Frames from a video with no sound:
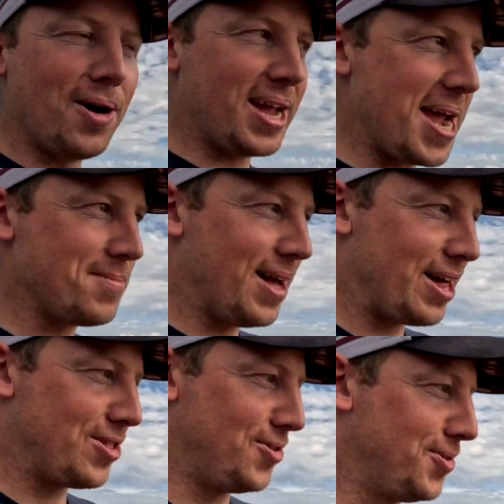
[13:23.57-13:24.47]
I camped
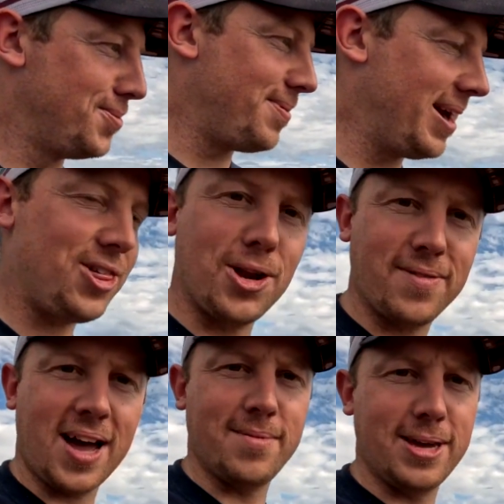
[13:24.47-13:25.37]
last night on the beach and
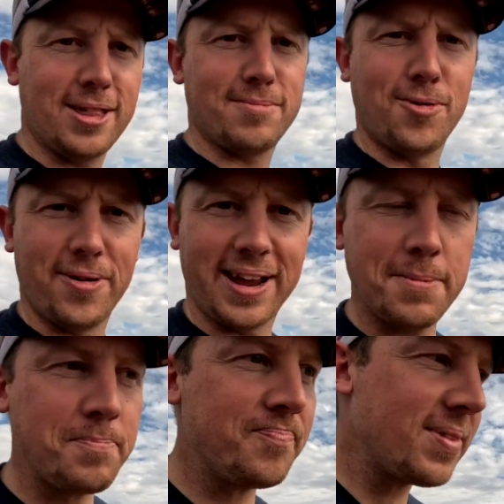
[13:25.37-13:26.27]
I've come here this morning